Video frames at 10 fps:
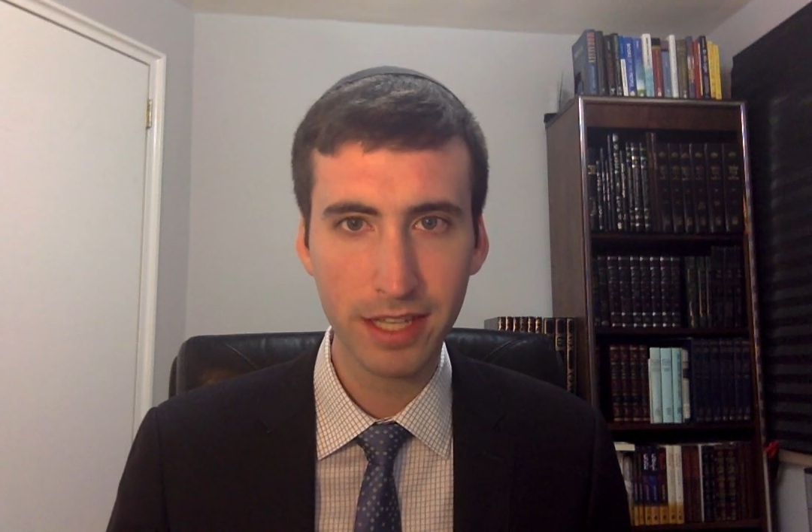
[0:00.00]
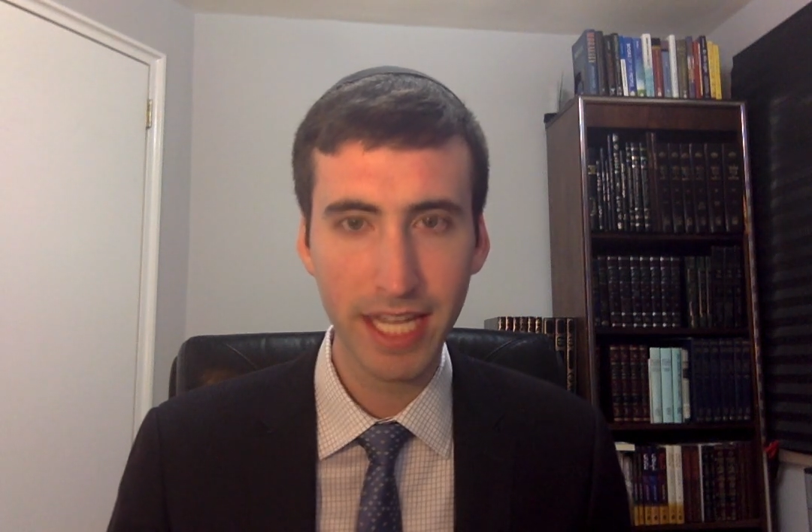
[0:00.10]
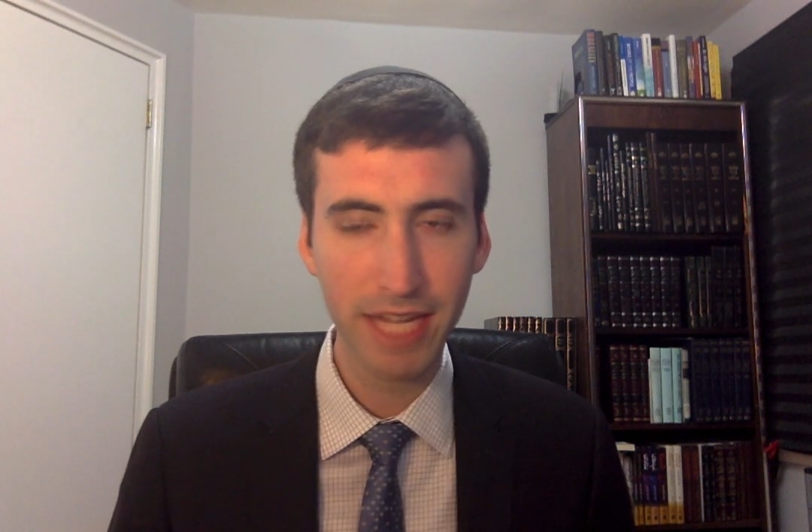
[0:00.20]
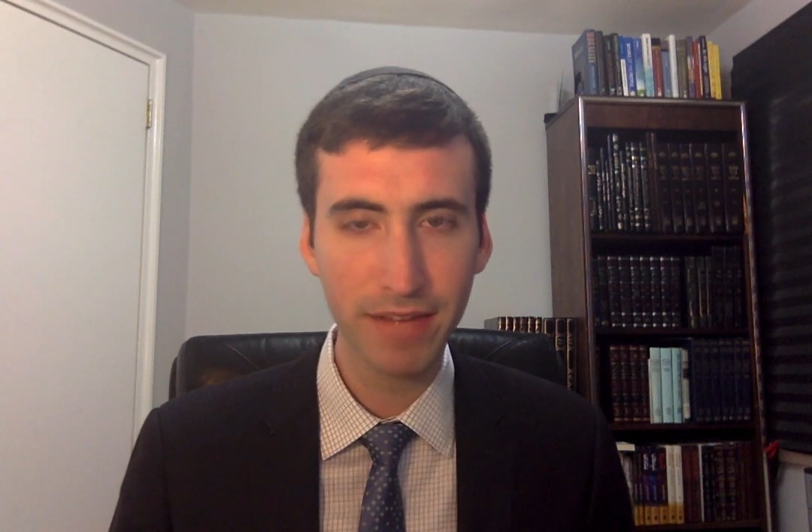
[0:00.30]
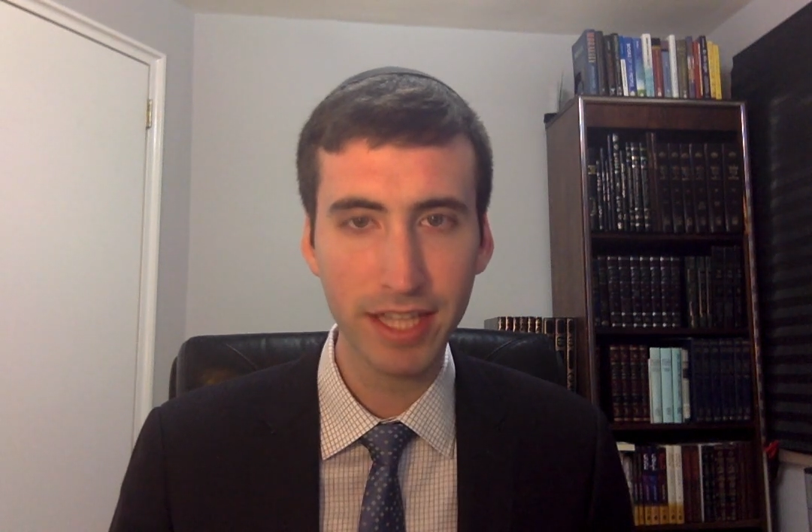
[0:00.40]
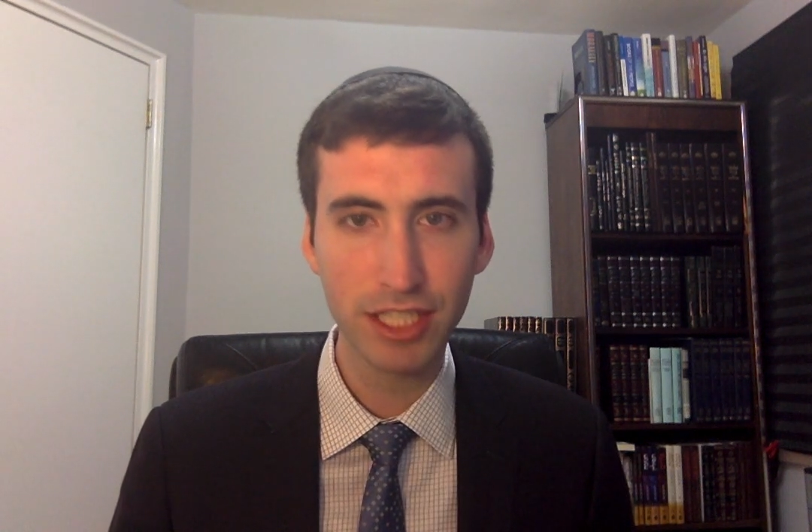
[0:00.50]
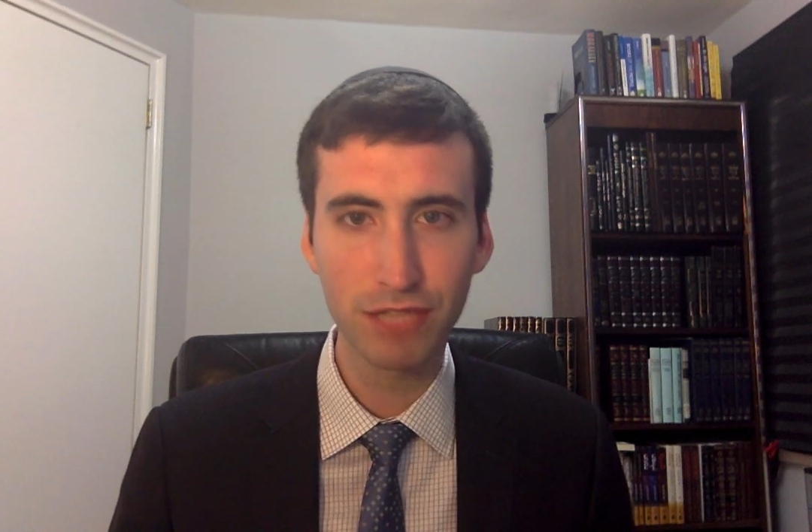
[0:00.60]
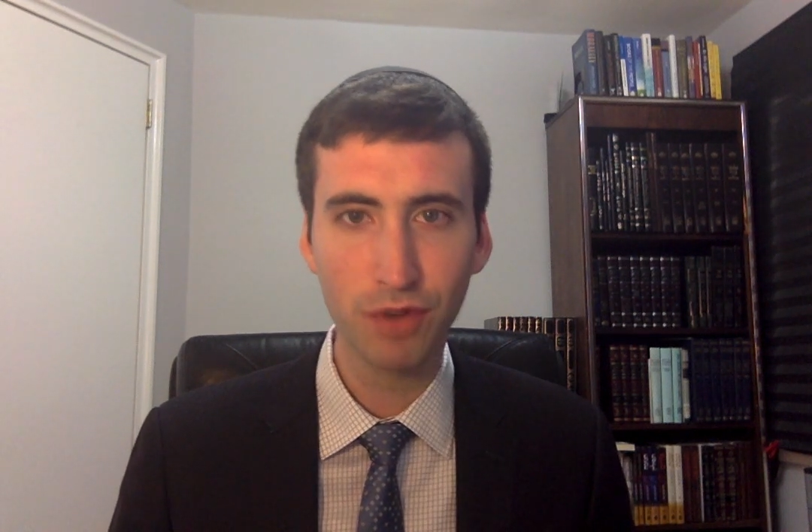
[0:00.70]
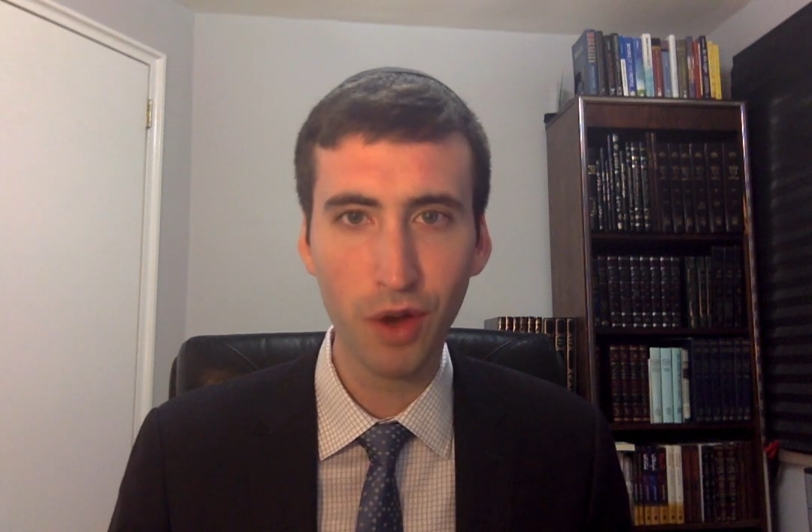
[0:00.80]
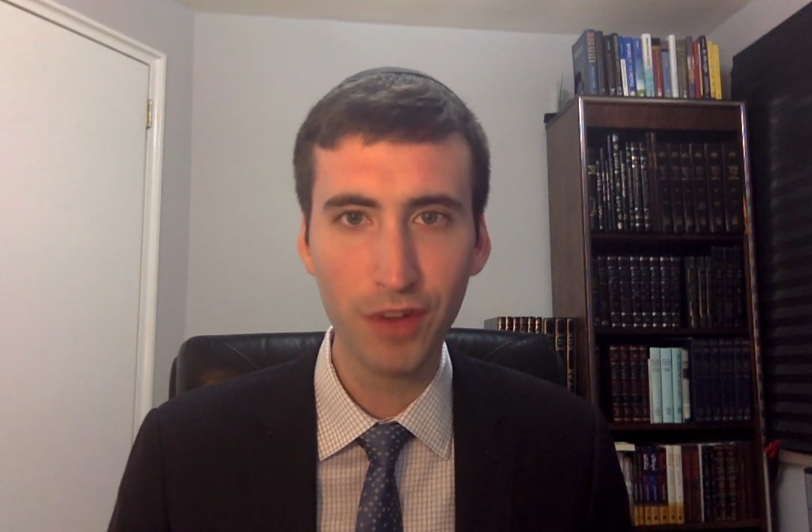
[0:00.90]
and taking advantage
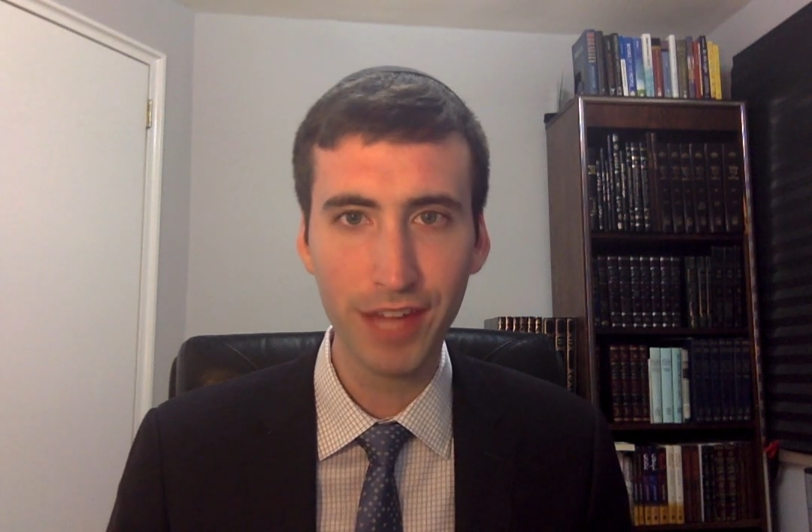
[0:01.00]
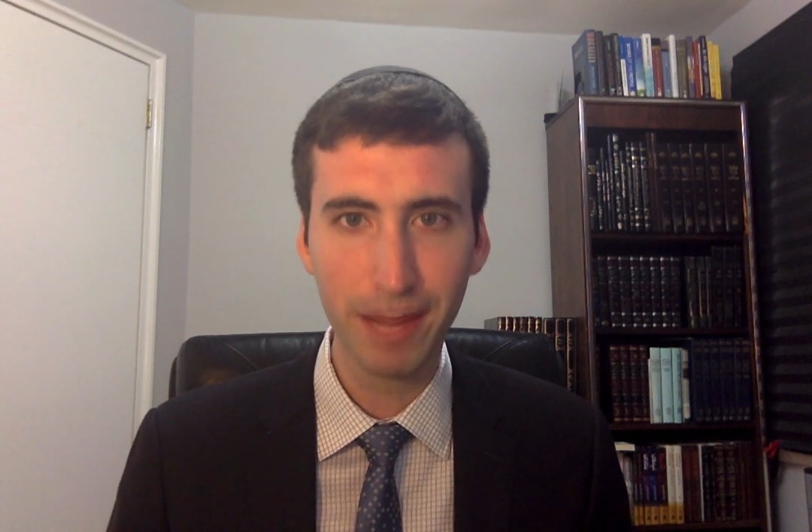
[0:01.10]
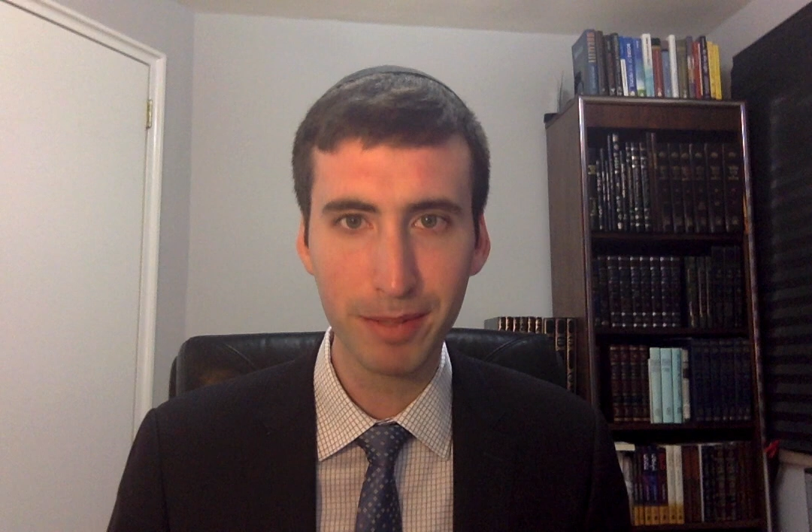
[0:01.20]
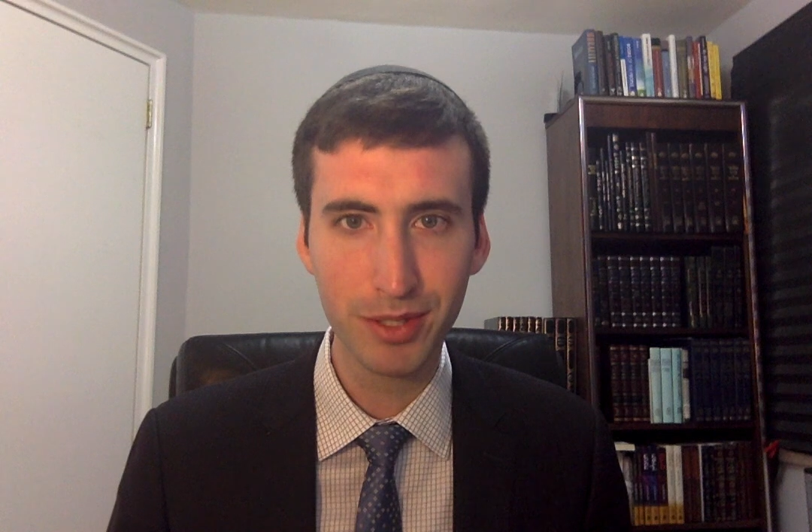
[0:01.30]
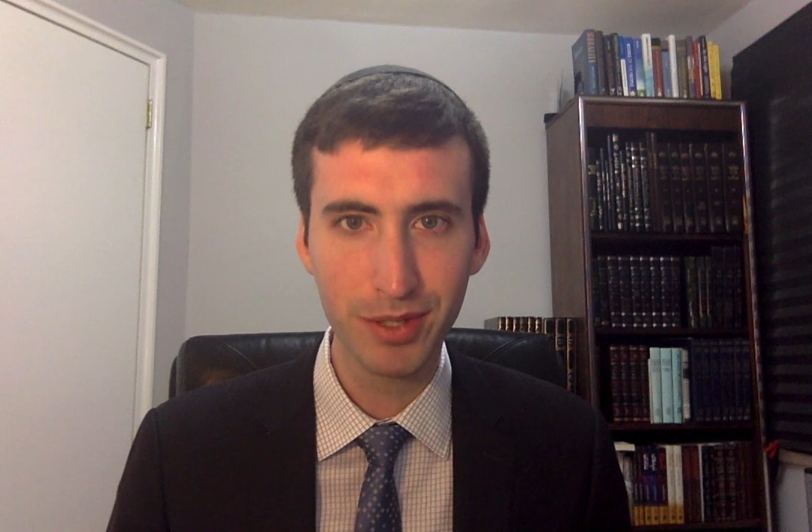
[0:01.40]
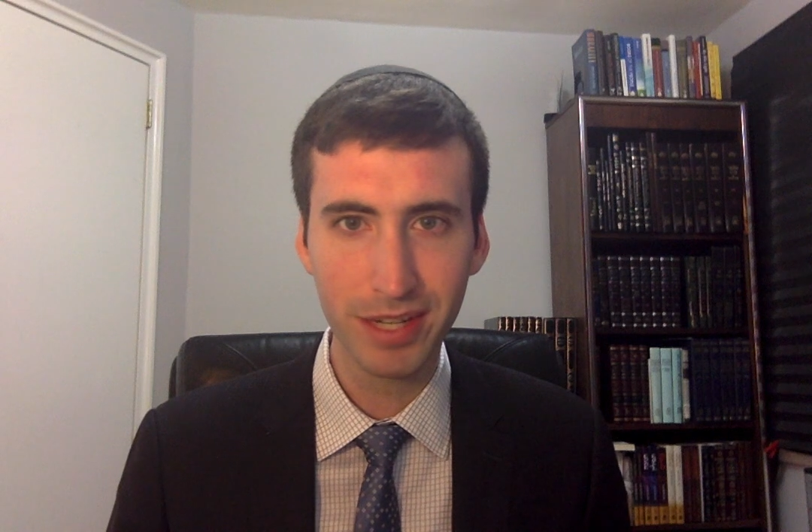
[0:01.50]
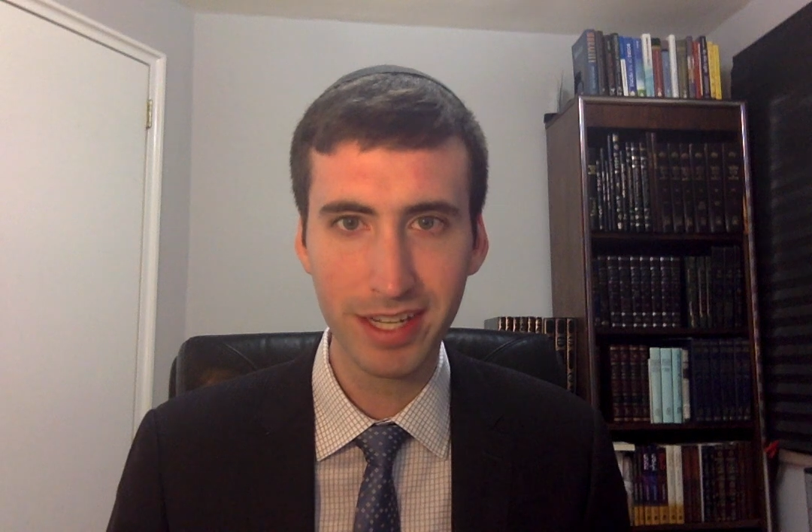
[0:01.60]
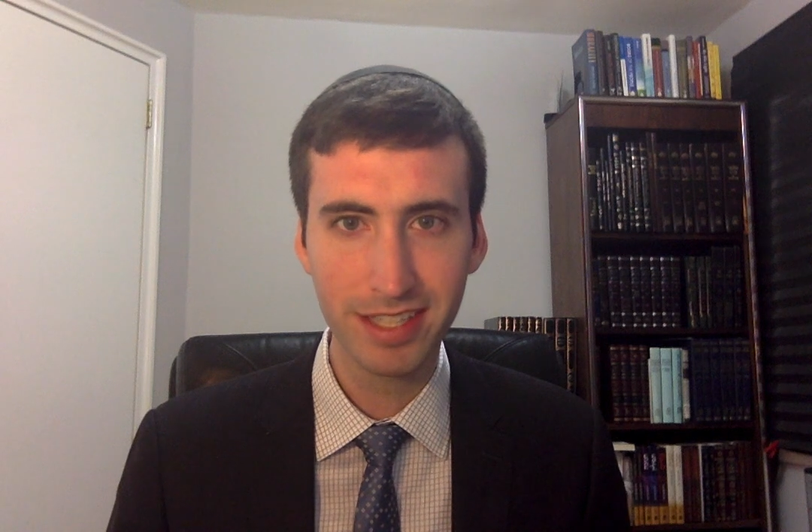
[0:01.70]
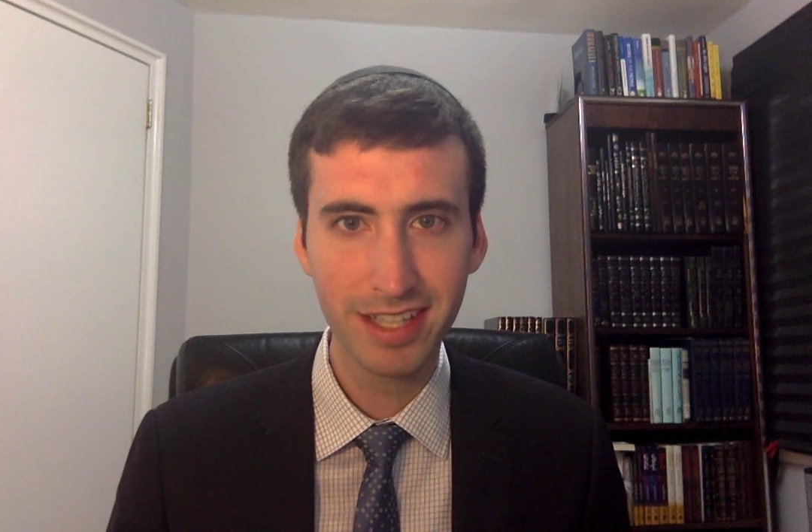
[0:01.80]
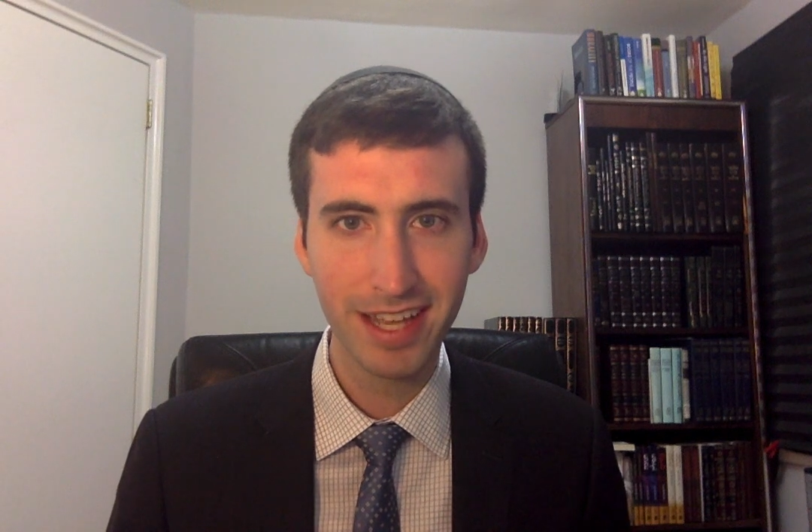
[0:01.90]
of all the
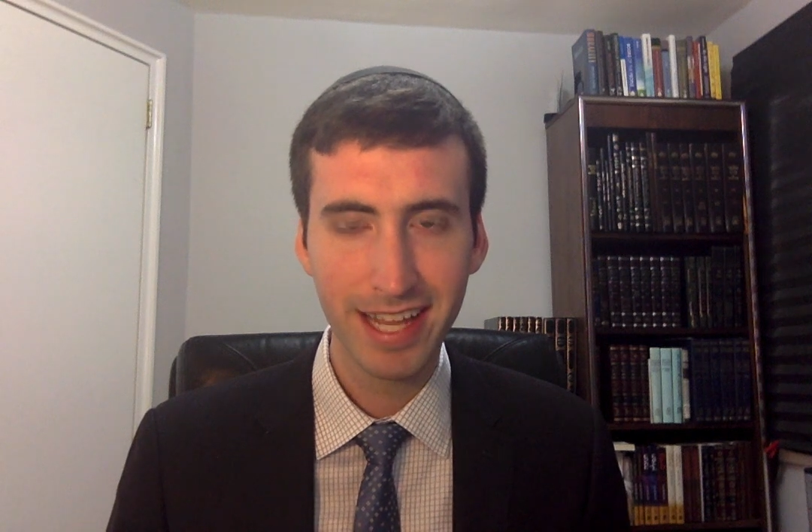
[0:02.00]
opportunities